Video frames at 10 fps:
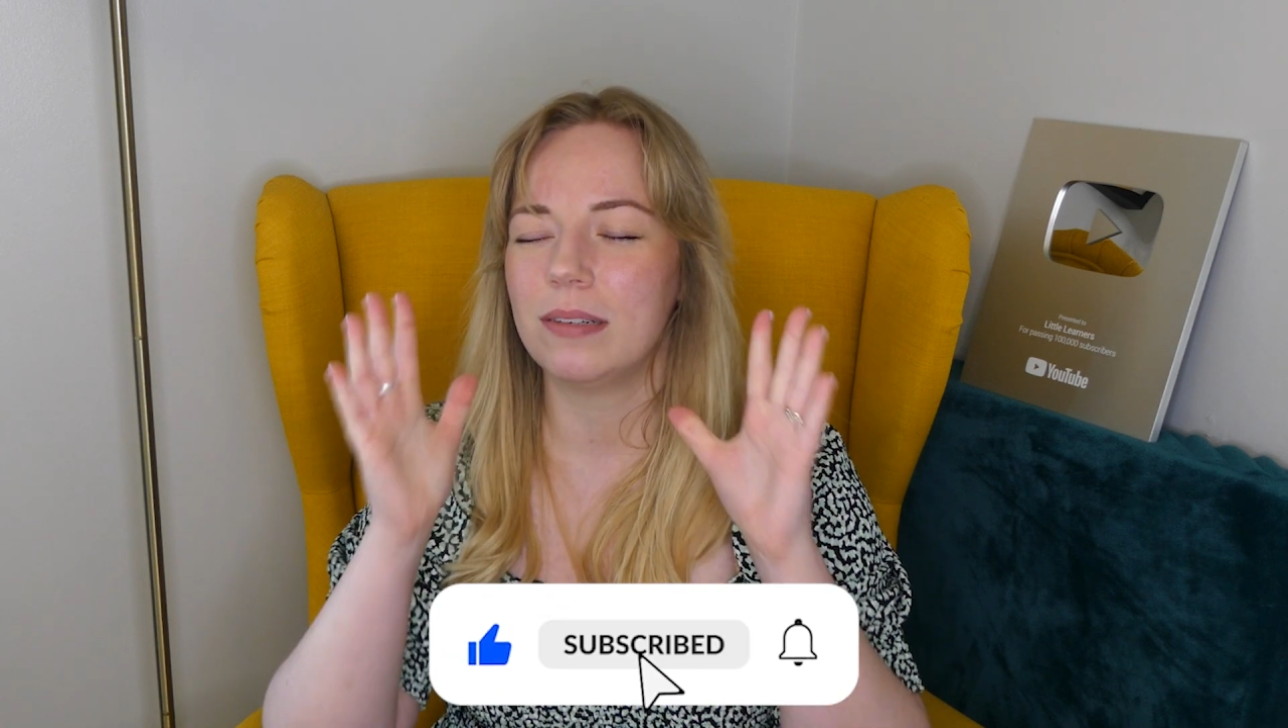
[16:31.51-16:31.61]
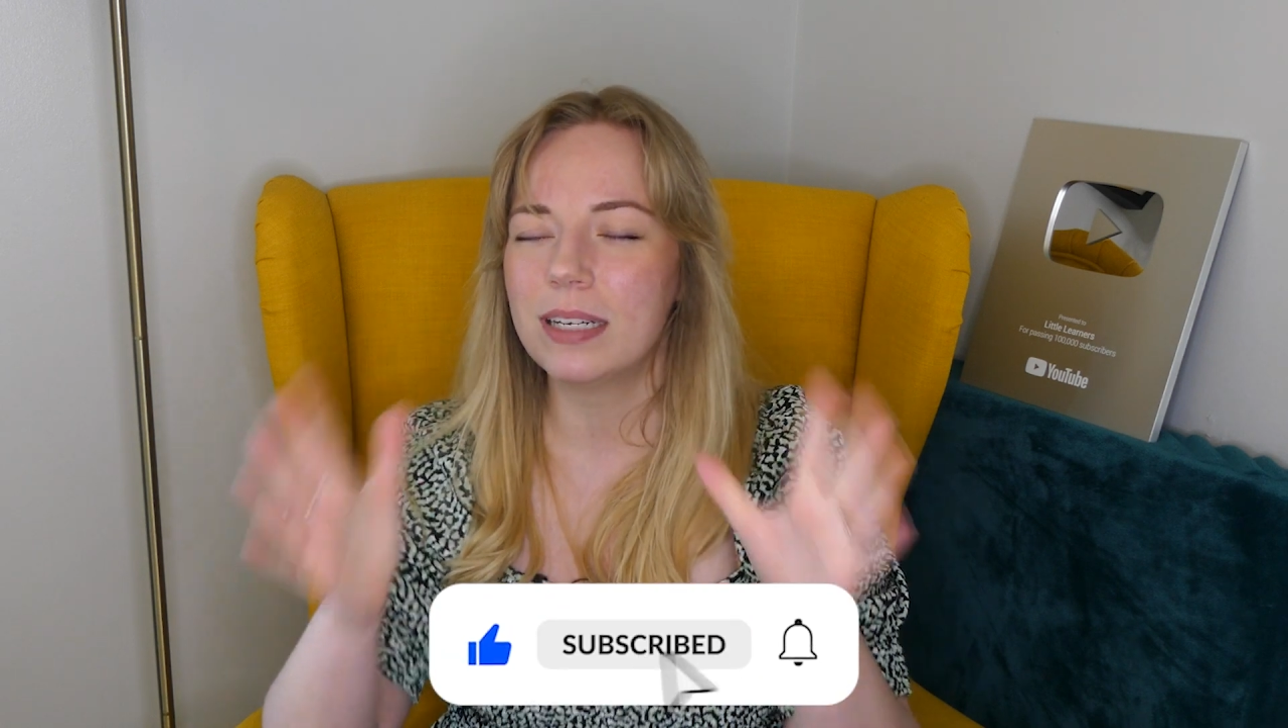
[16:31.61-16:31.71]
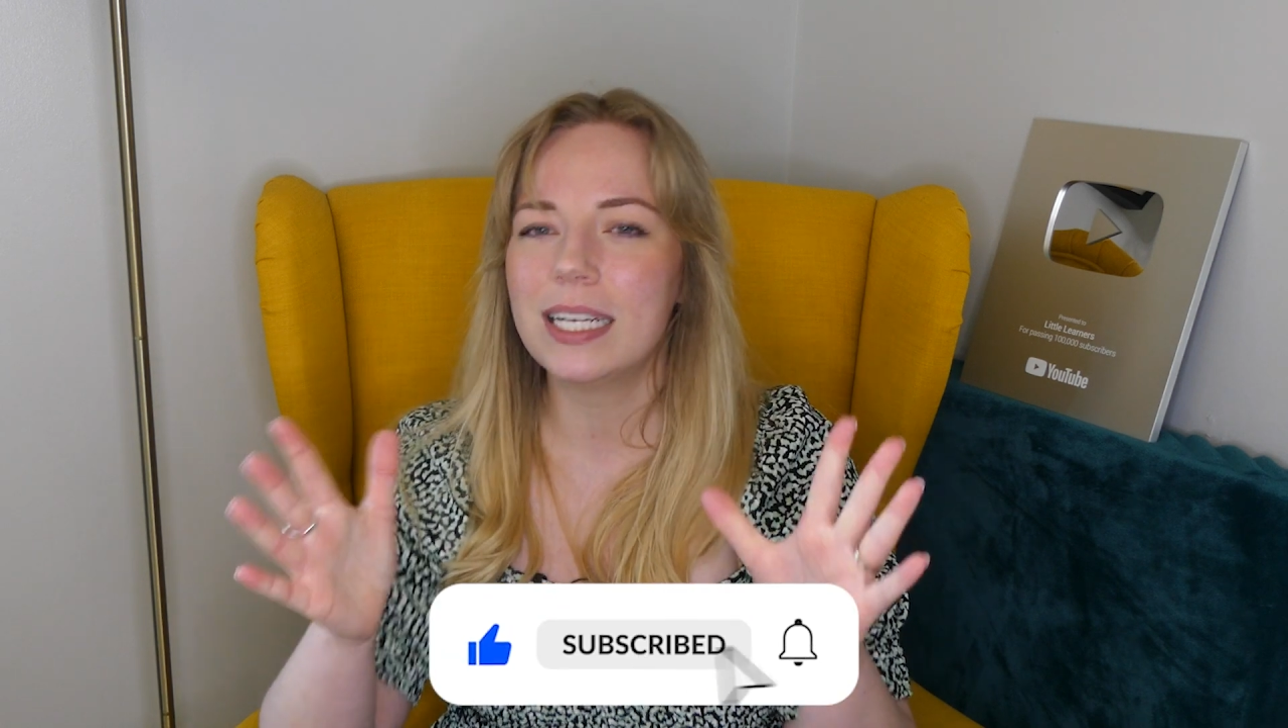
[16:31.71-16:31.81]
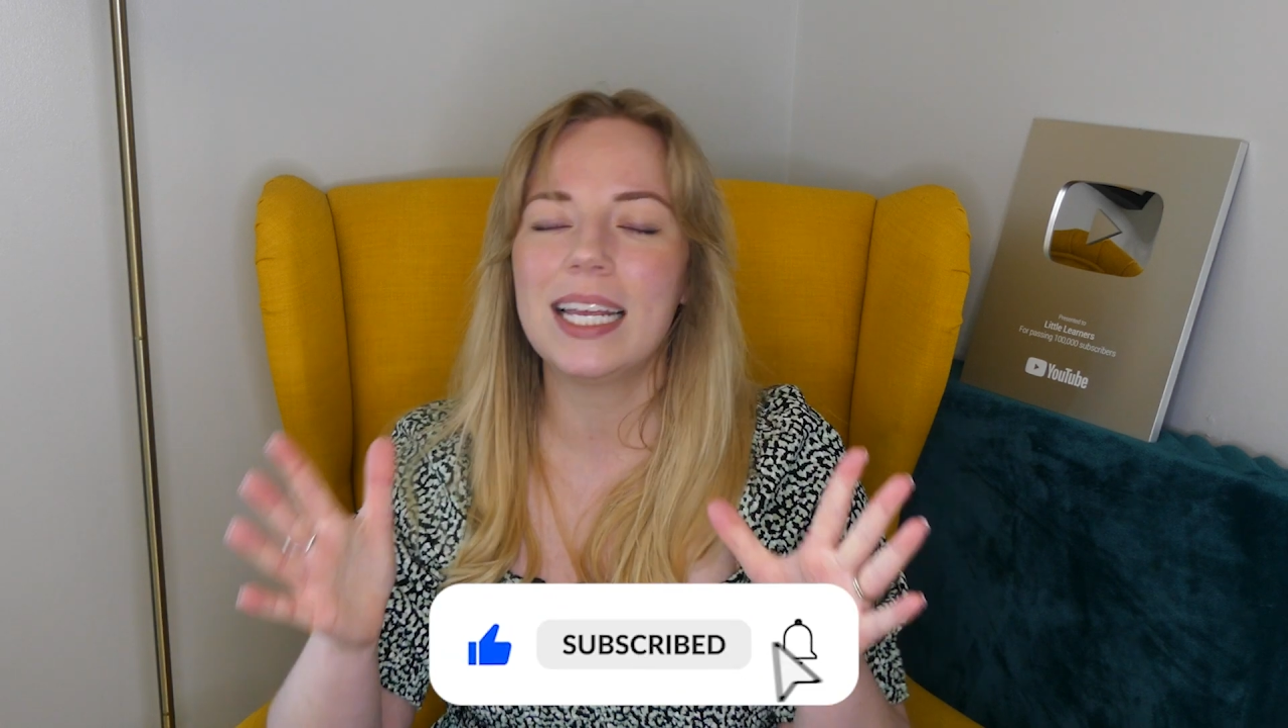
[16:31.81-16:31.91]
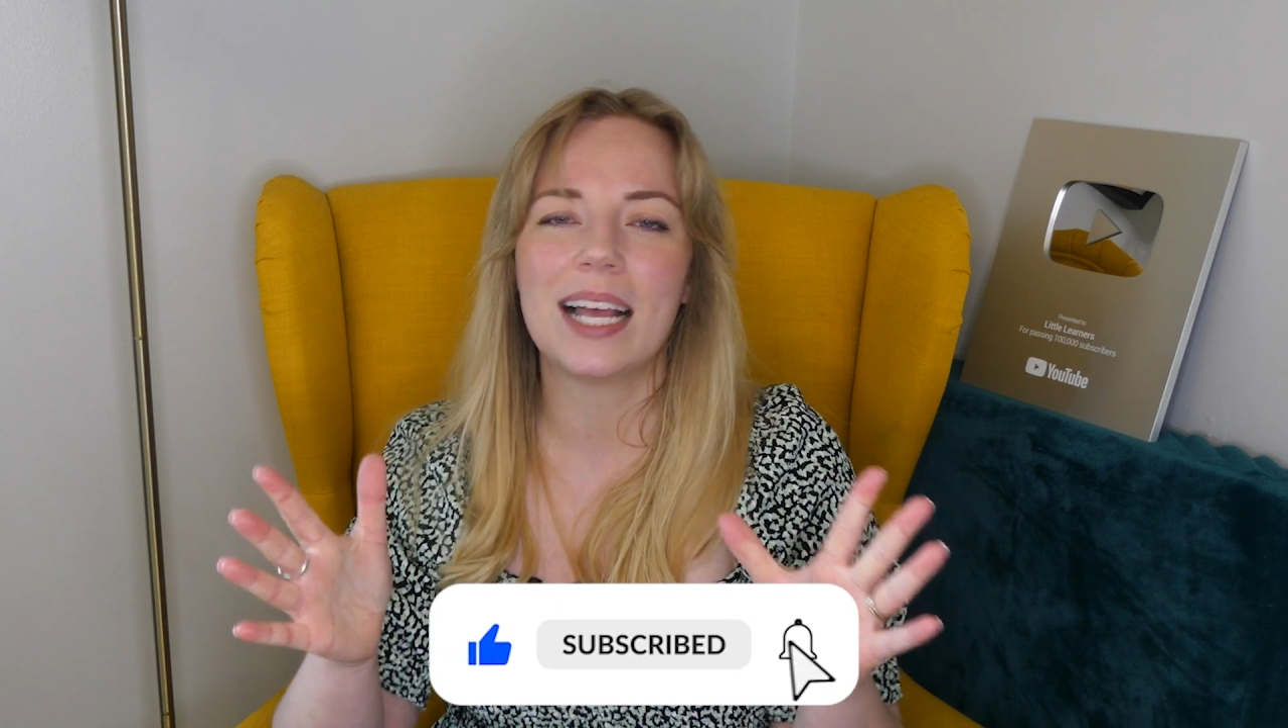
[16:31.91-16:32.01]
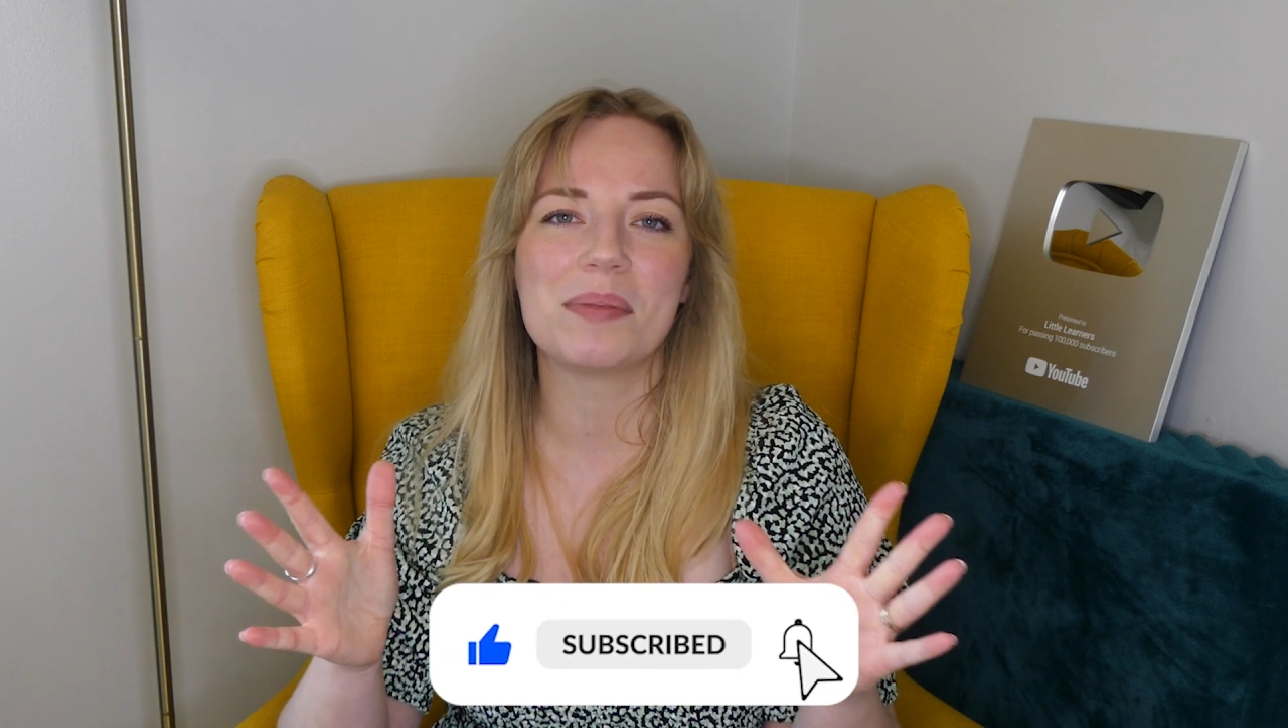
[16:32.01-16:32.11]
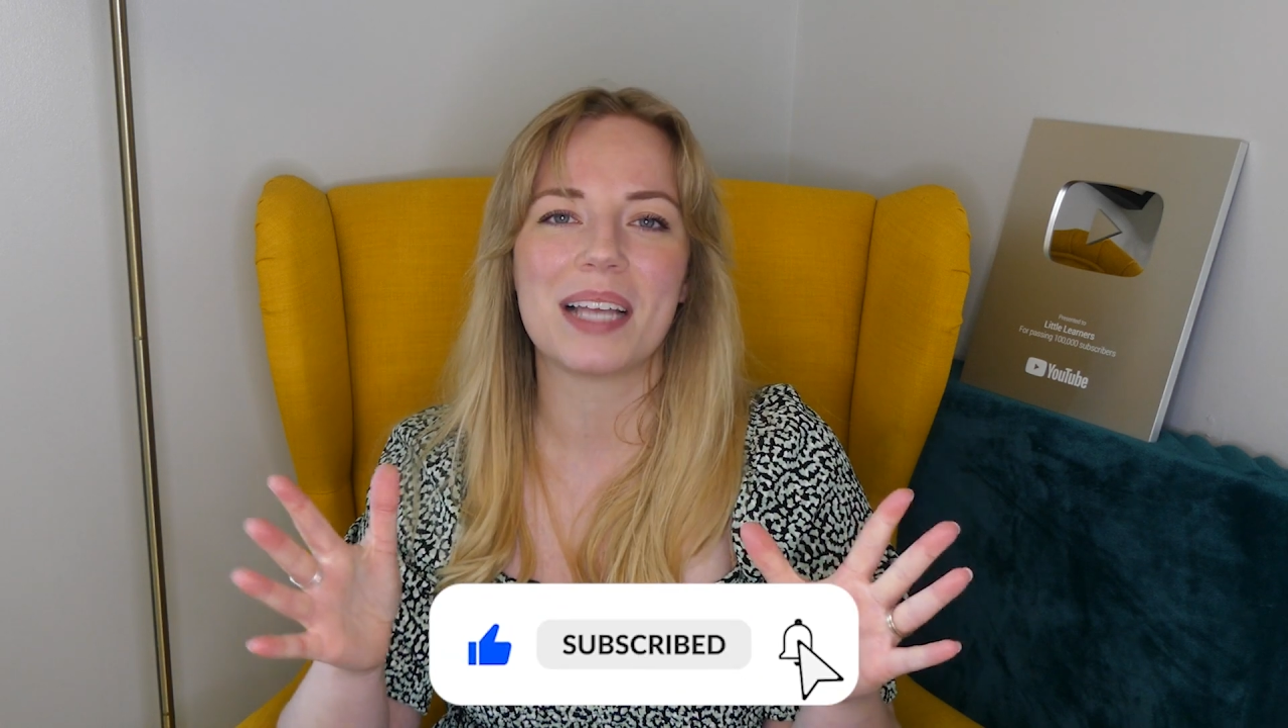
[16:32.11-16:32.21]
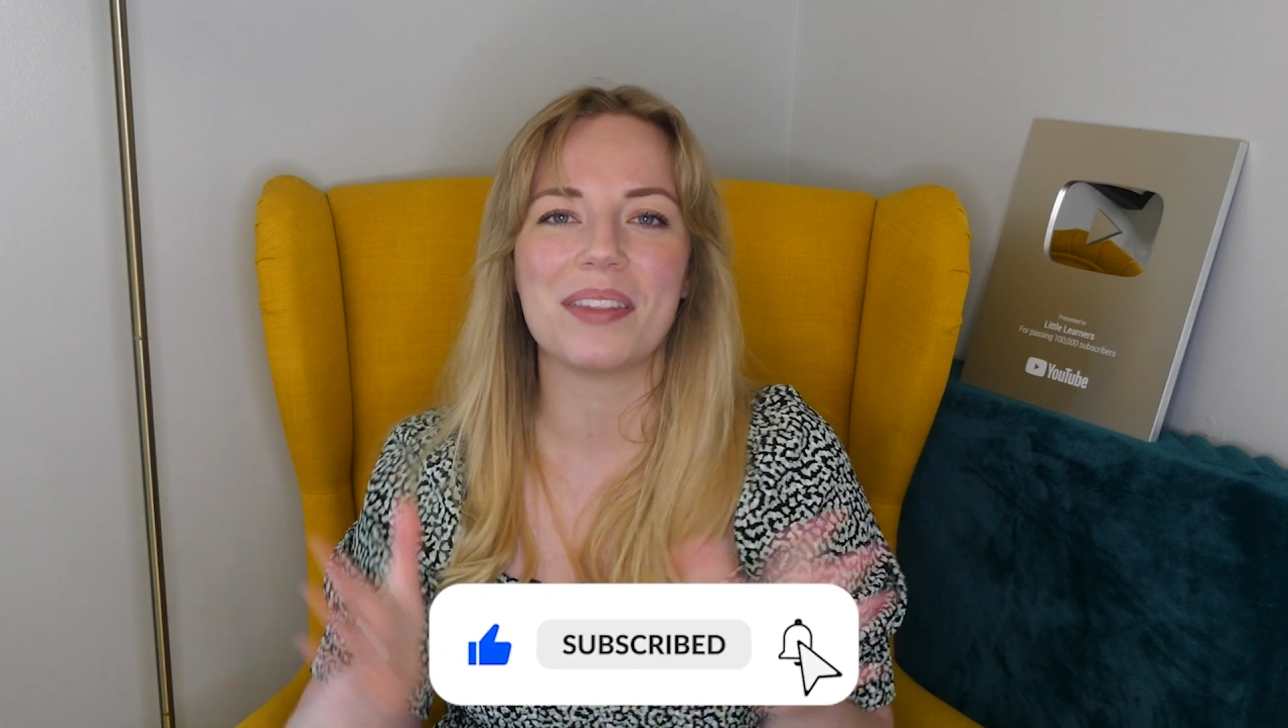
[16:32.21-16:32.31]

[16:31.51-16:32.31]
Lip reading: really helps